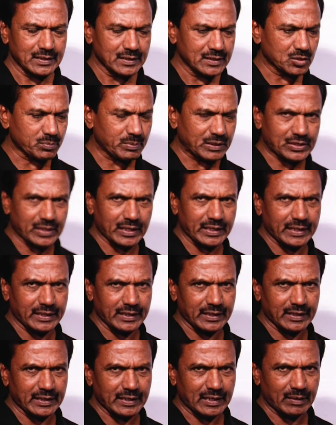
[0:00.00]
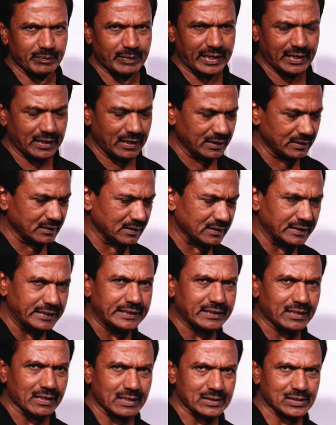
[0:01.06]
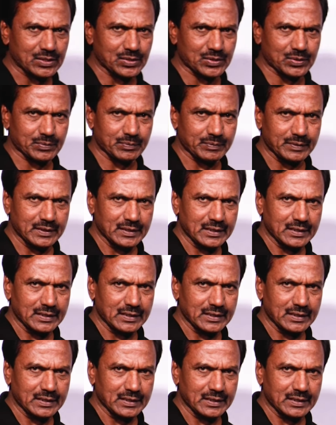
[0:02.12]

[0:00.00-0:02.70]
Especially, I am handling the NEET classes.